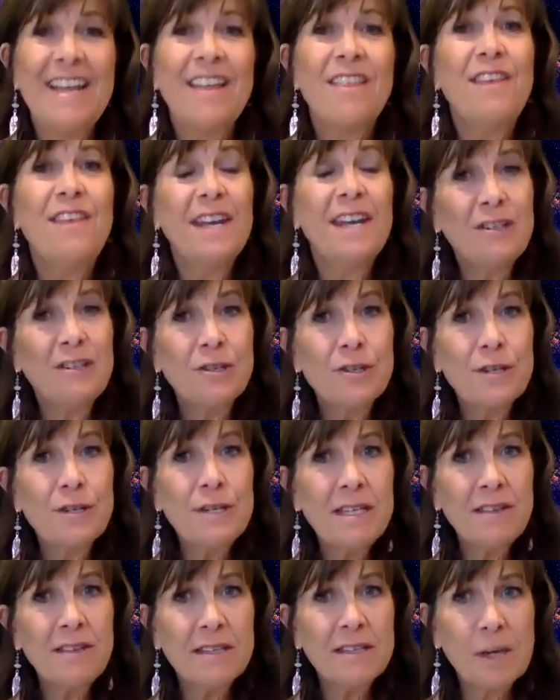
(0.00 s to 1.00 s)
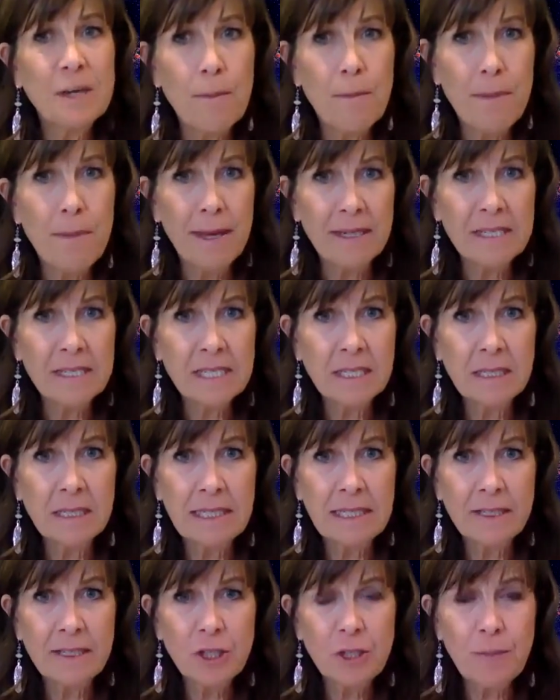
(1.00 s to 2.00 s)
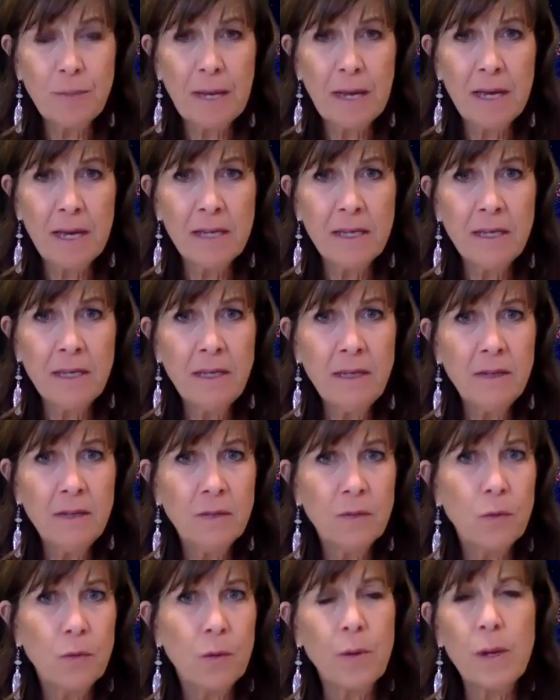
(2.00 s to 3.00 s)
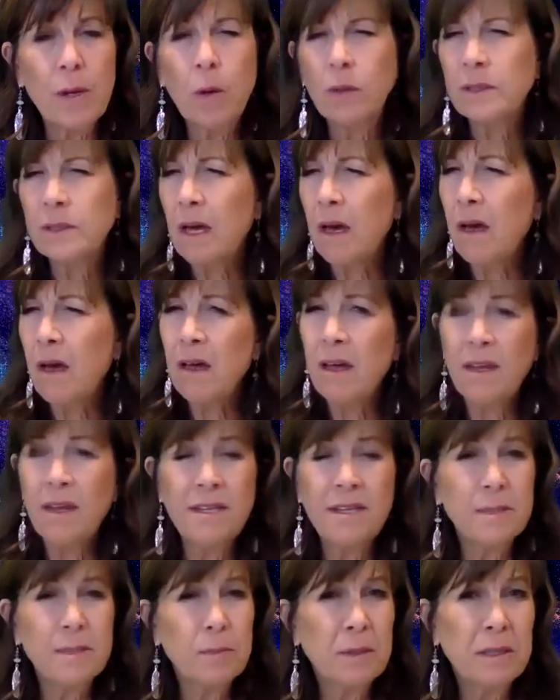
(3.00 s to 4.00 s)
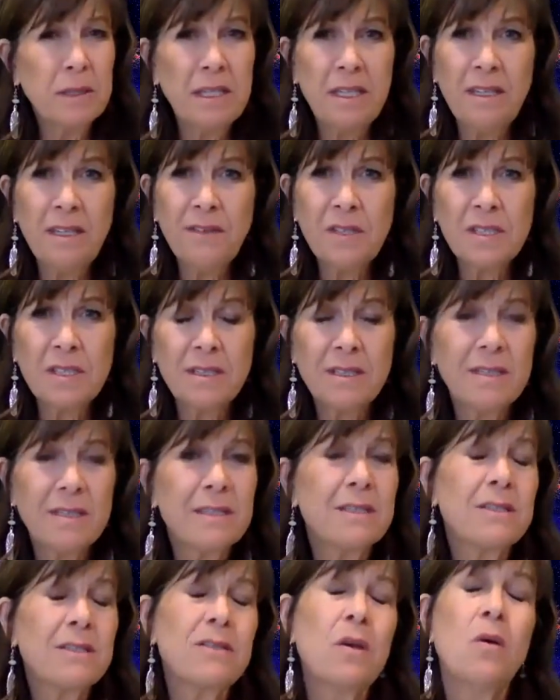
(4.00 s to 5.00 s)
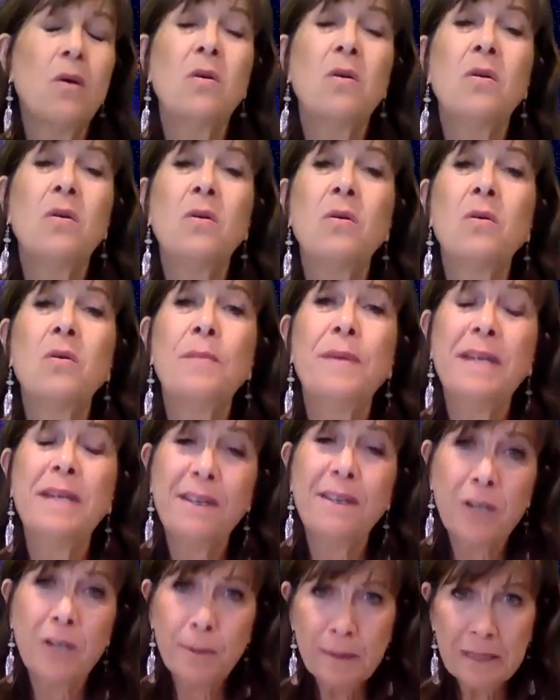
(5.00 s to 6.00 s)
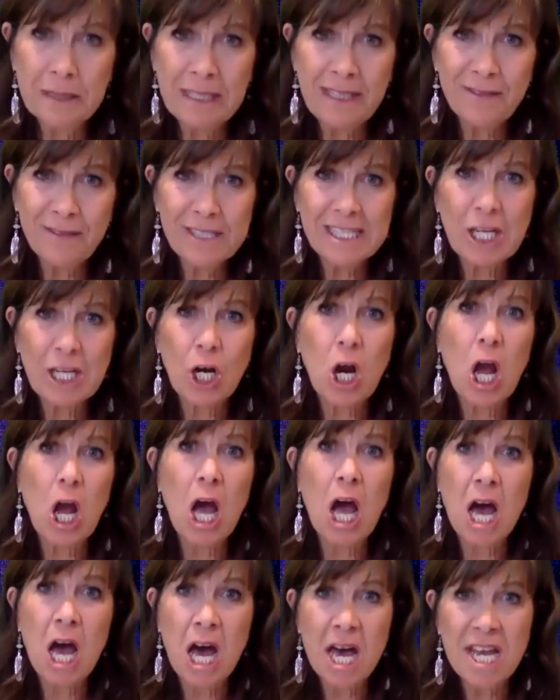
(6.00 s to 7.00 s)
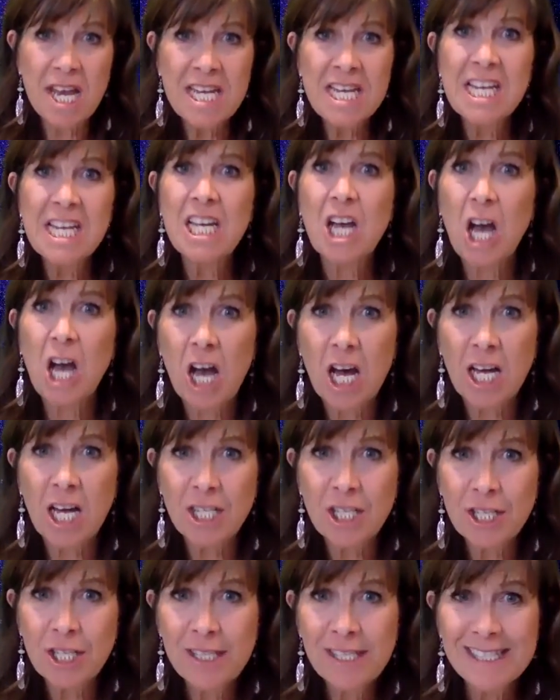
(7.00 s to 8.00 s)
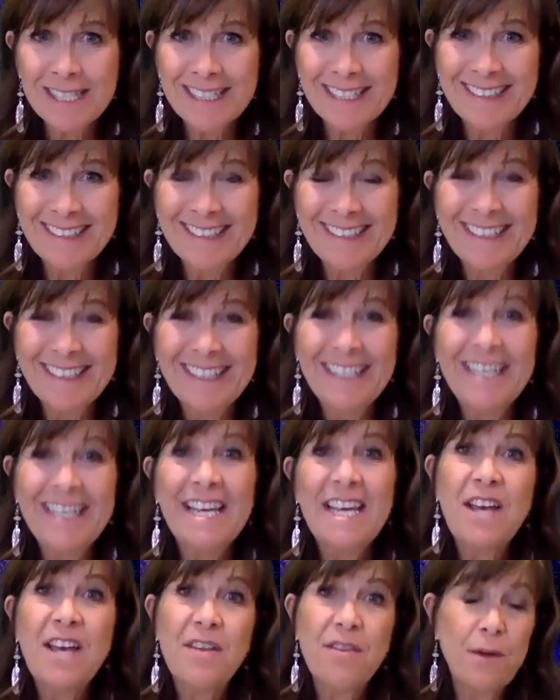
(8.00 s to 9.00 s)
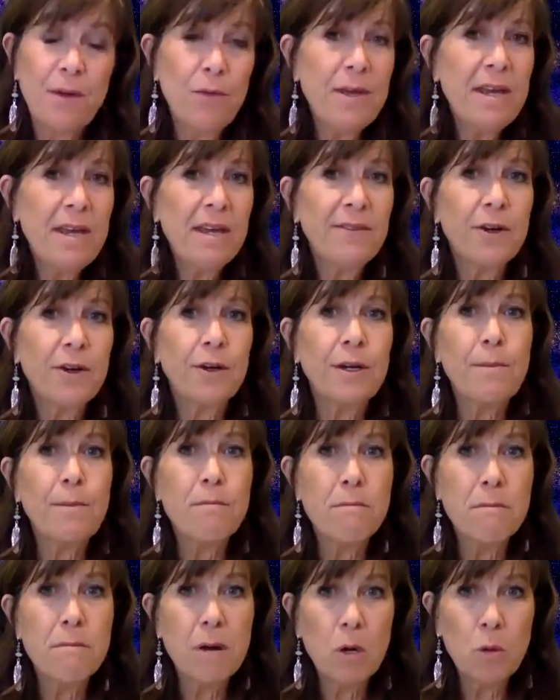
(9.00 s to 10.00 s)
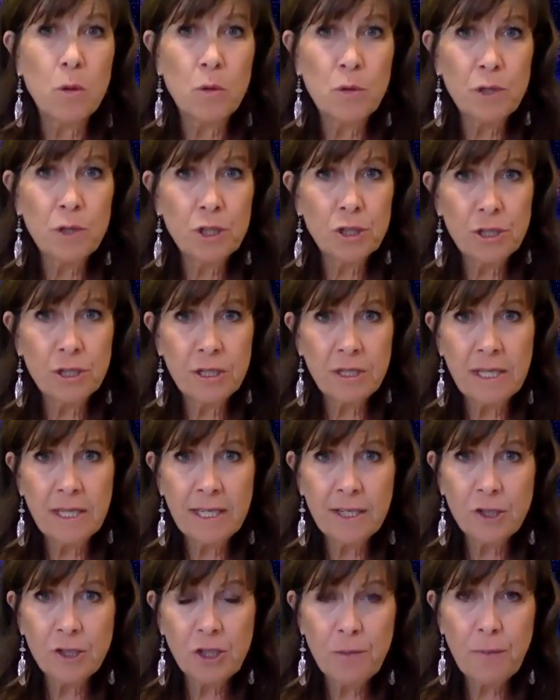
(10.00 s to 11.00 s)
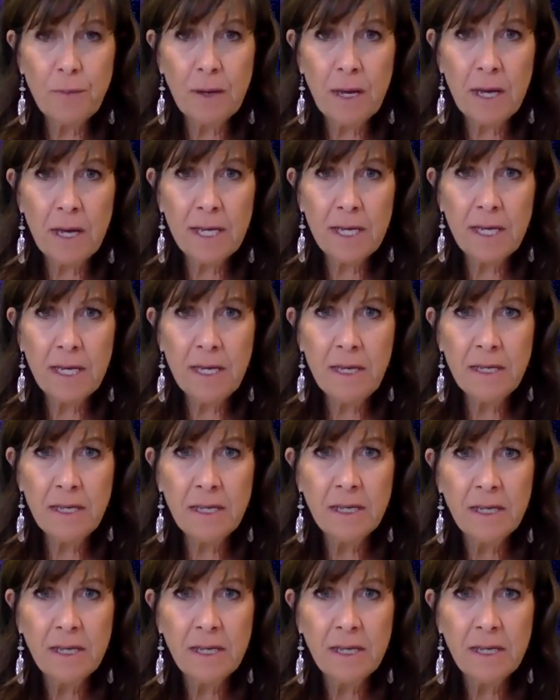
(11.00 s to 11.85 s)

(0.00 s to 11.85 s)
Then underneath is our mental energy body, where we hold all these beliefs. So many of our beliefs are unconscious. Then we have our emotional energy body.